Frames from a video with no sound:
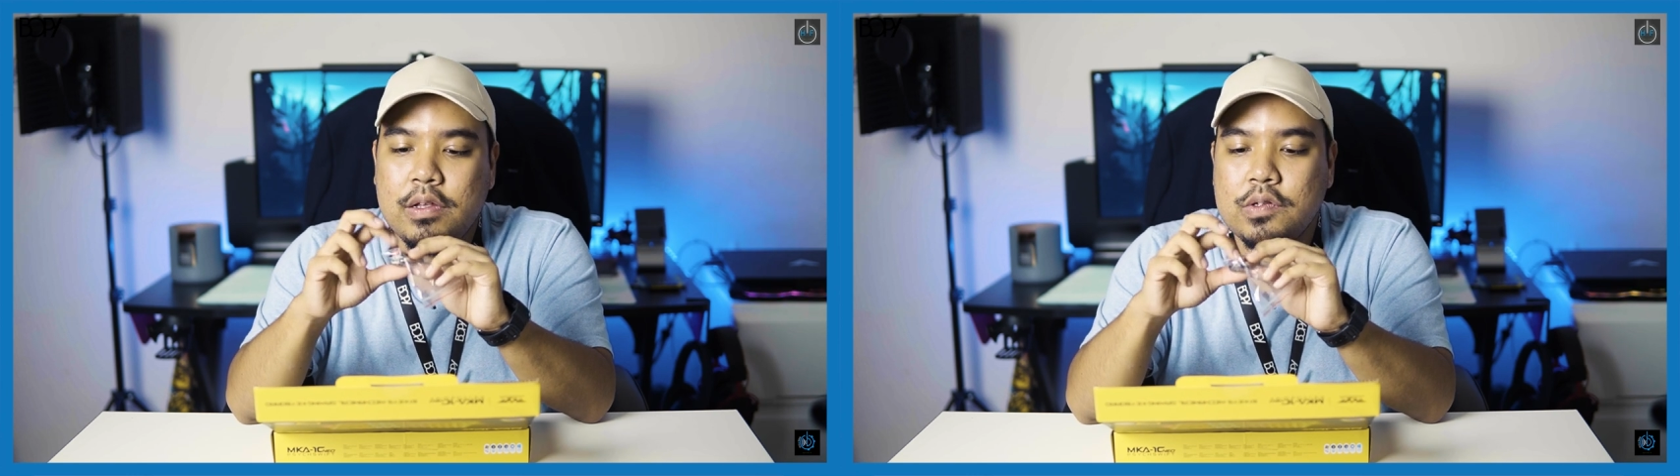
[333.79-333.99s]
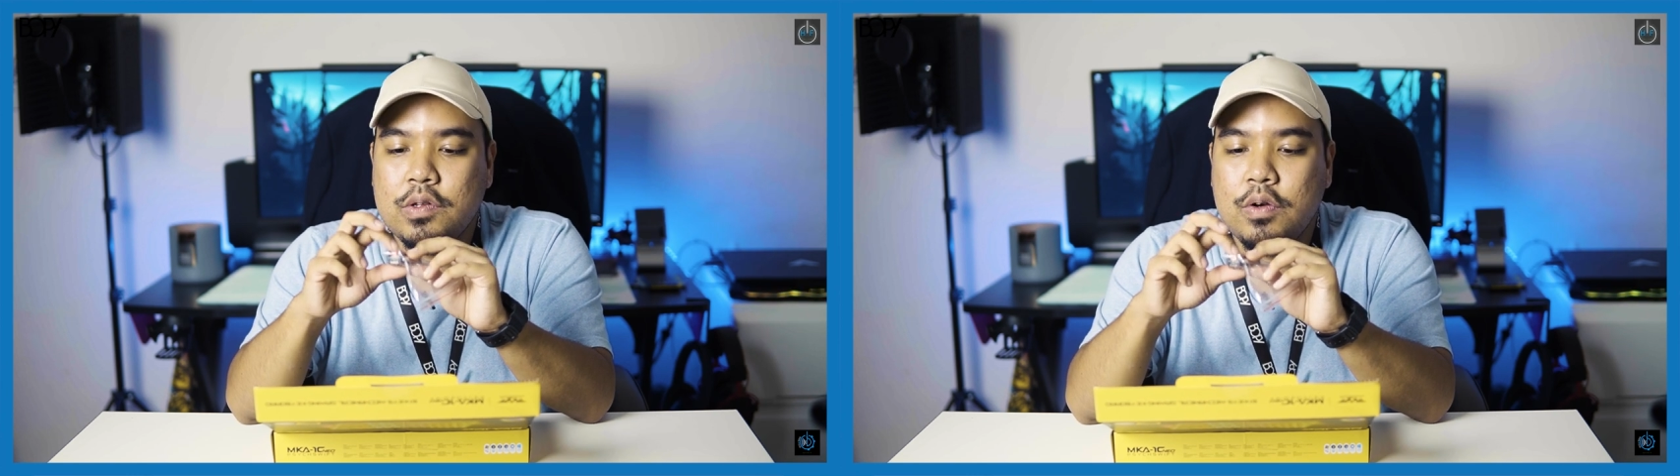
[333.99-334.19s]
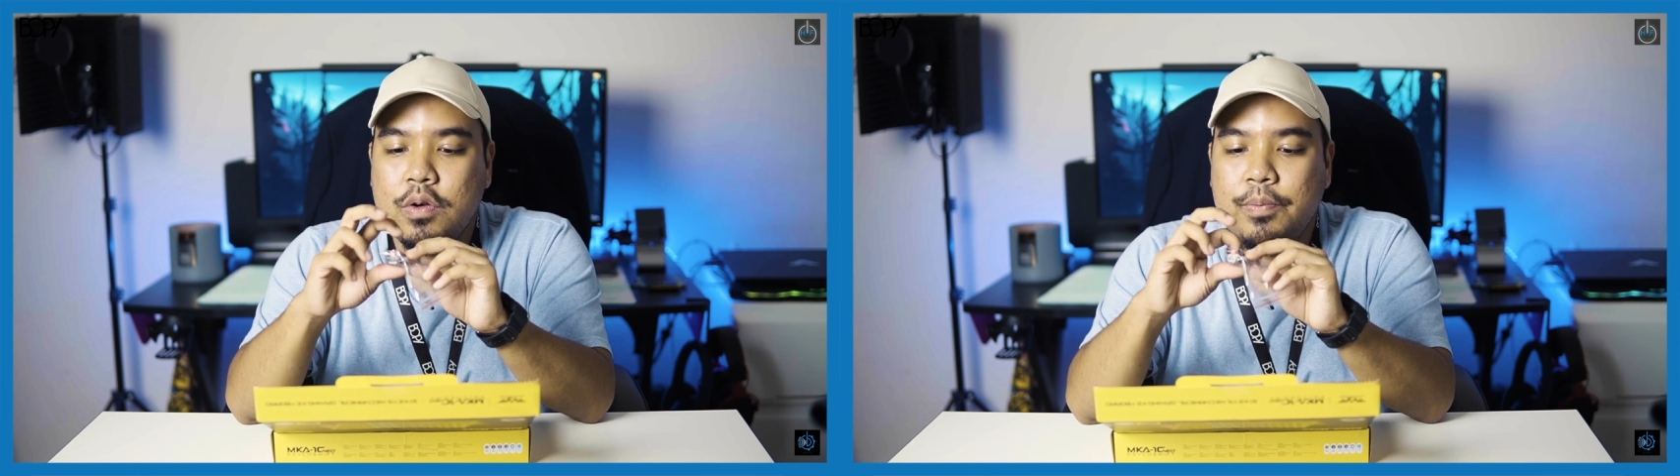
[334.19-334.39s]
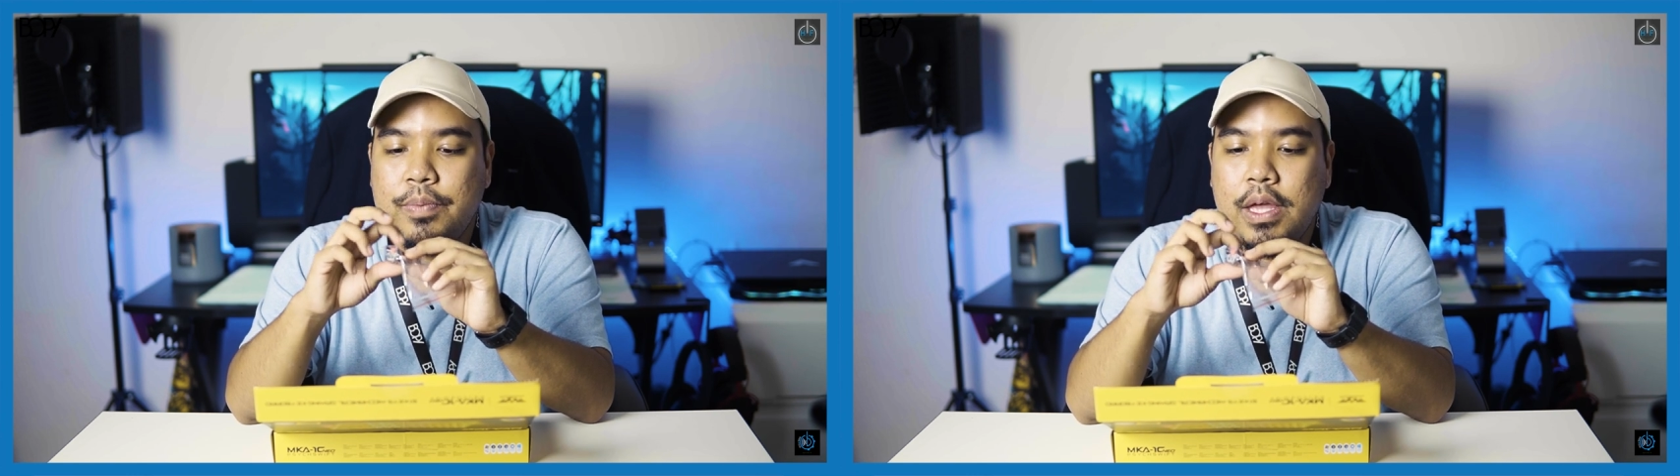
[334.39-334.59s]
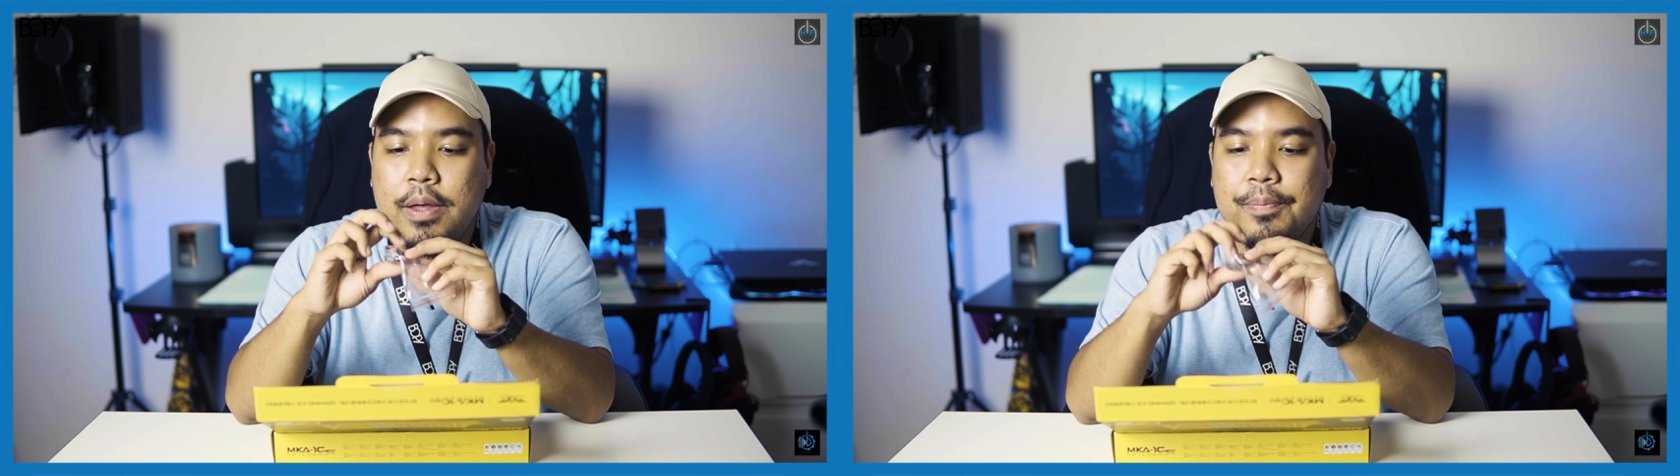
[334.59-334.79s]
So,
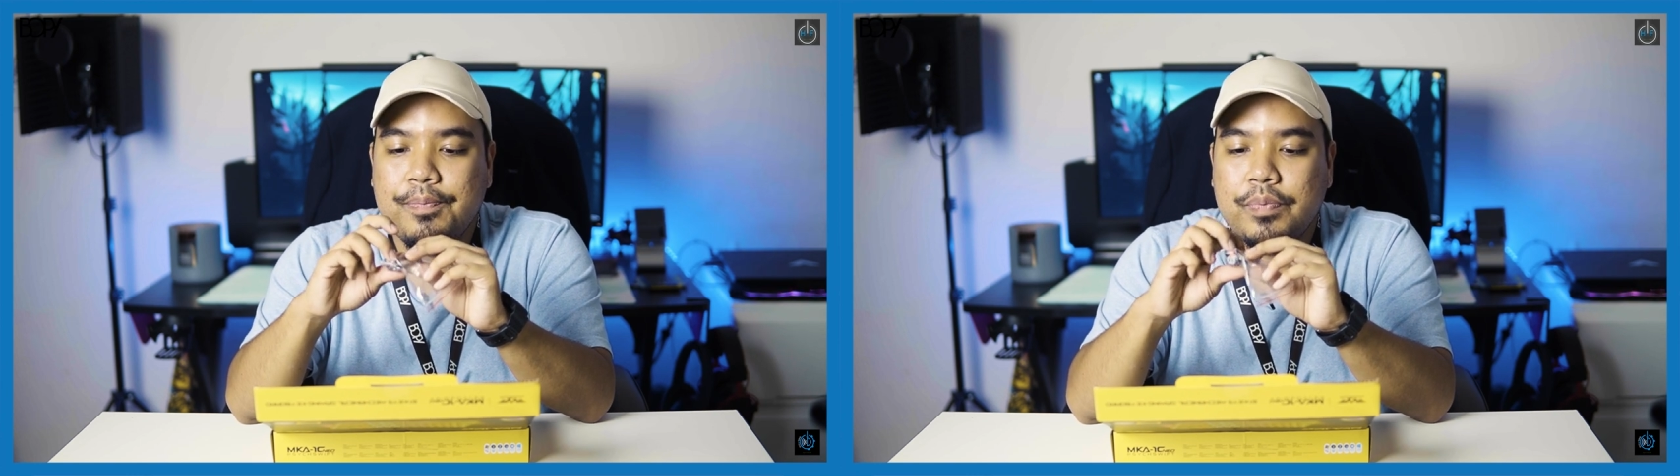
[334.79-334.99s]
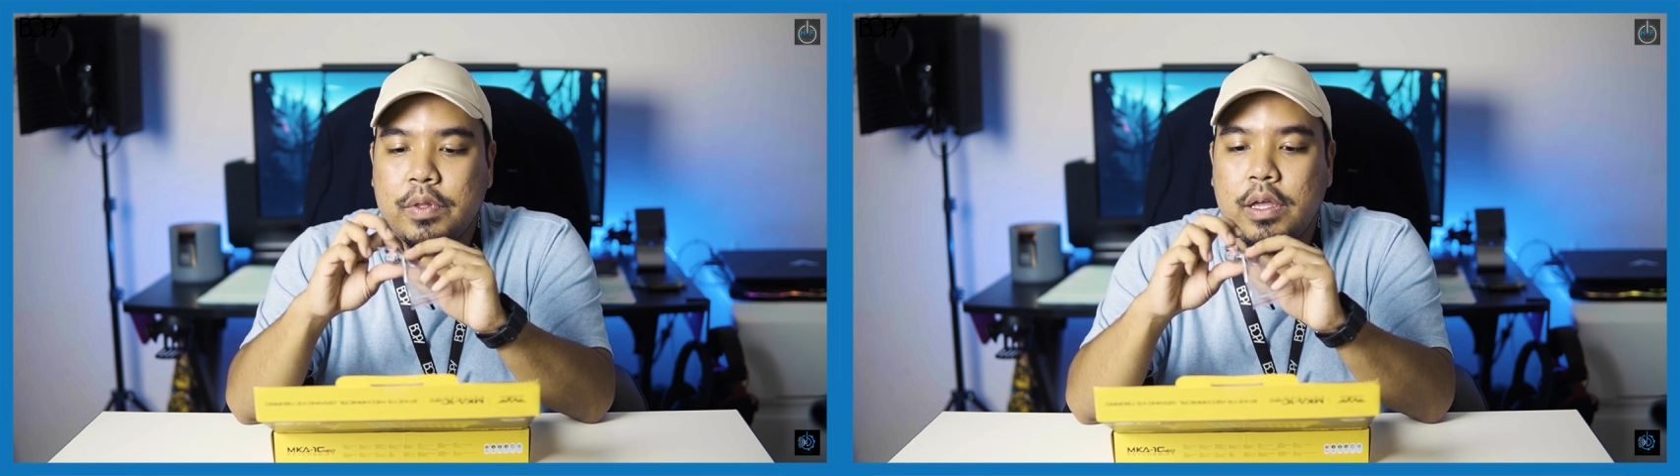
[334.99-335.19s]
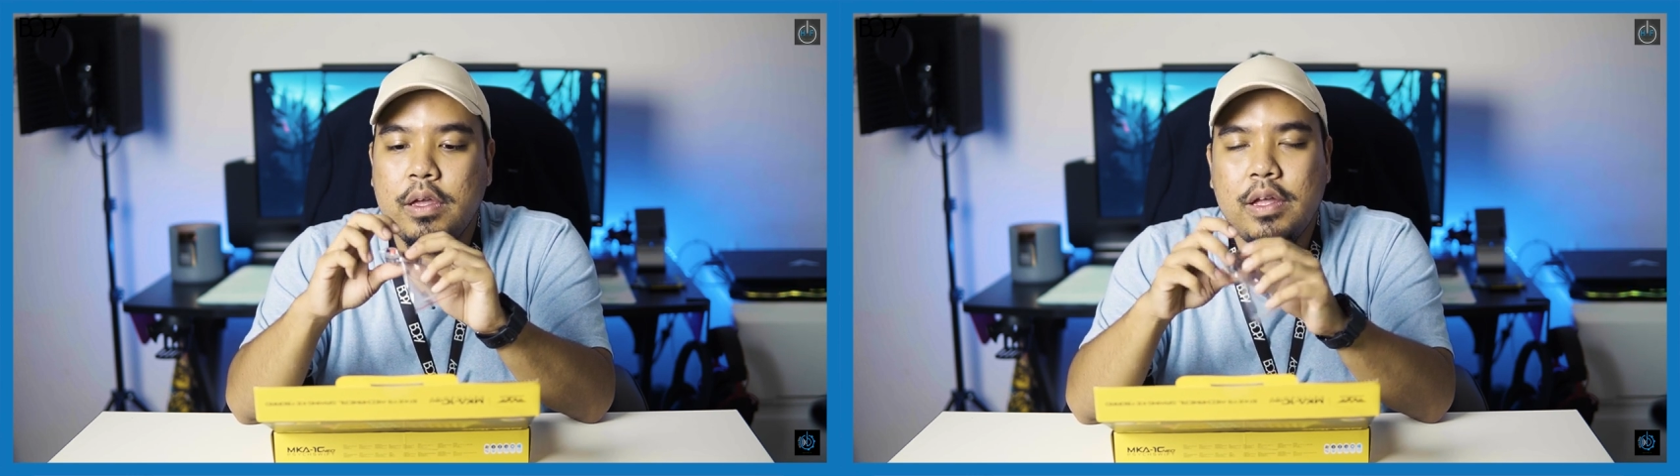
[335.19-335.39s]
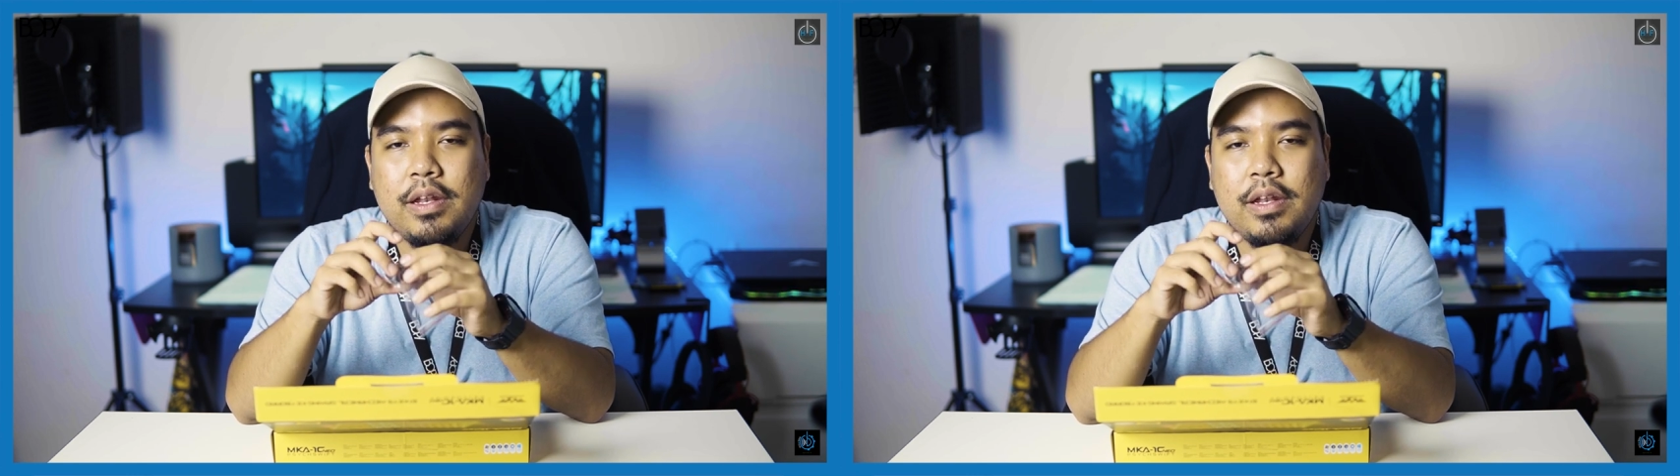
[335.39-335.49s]
yeah. Okay.